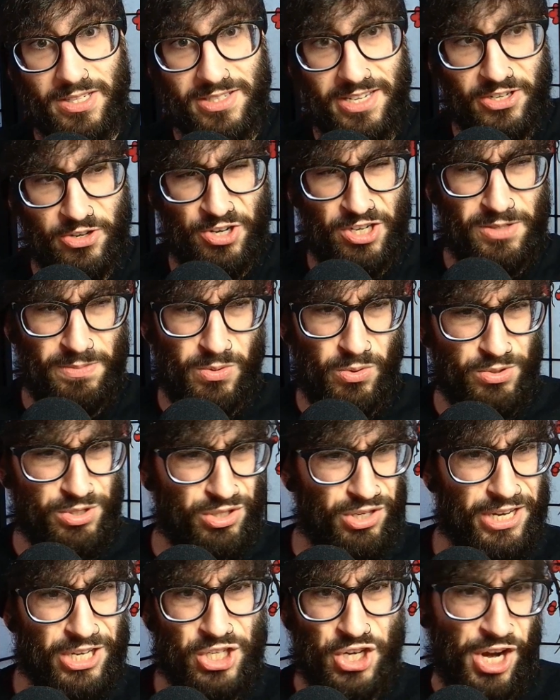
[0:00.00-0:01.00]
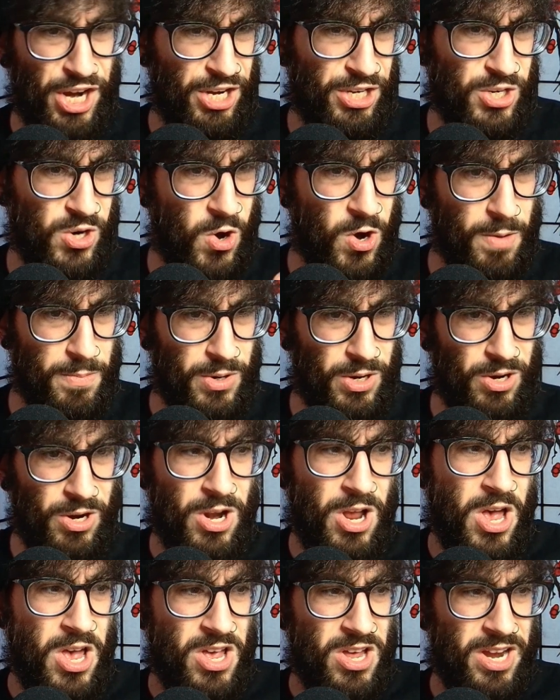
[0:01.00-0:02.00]
Like you're supposed to like change armor
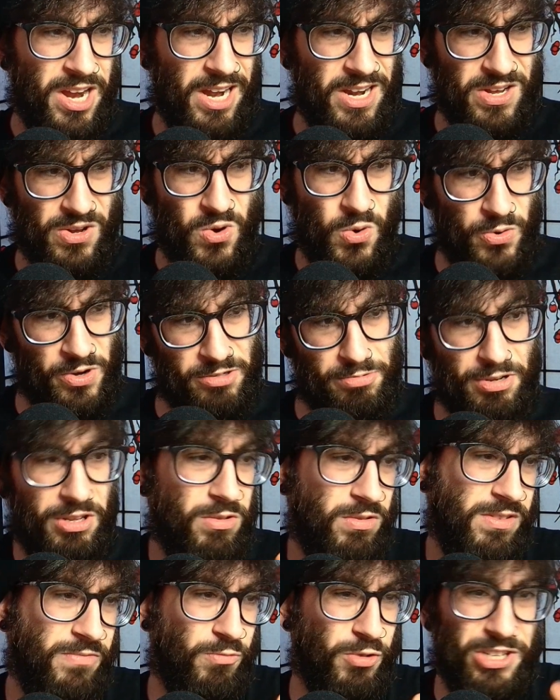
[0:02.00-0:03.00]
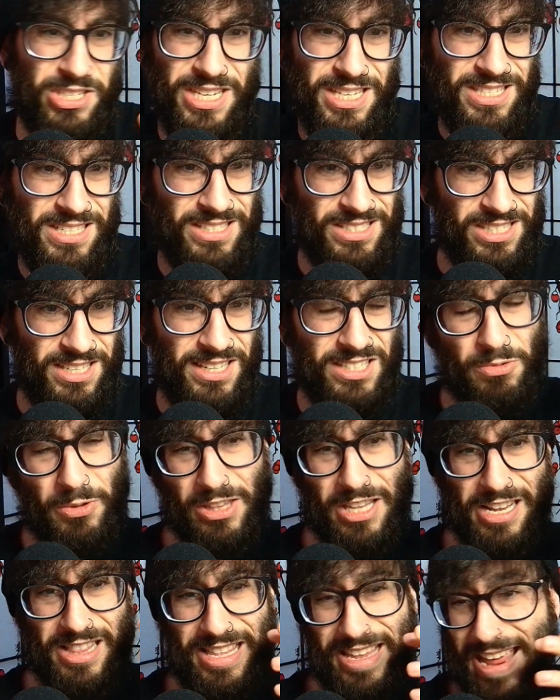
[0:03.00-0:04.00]
in accordance with resistances, with
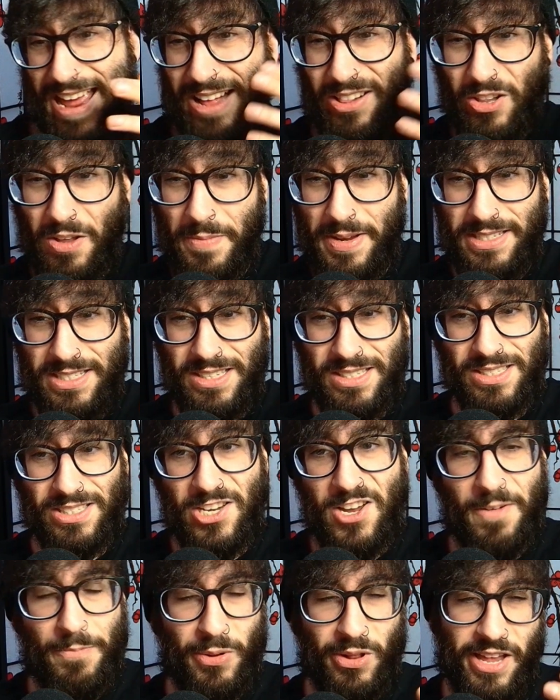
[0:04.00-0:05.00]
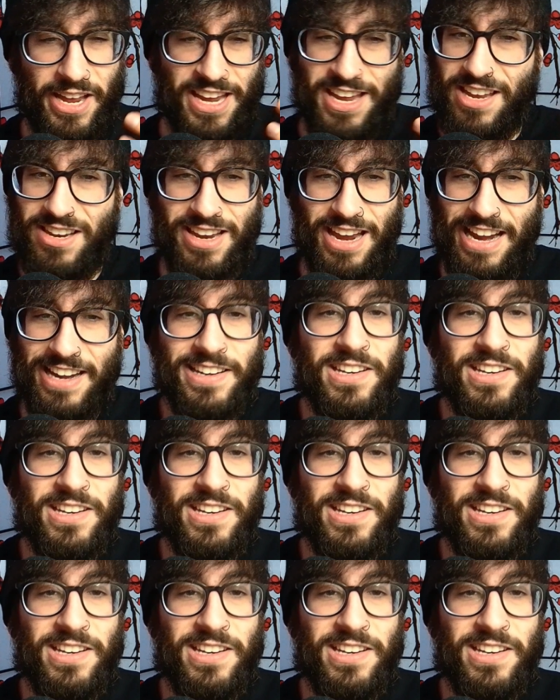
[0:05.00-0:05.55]
like the elements and stuff, but like ain't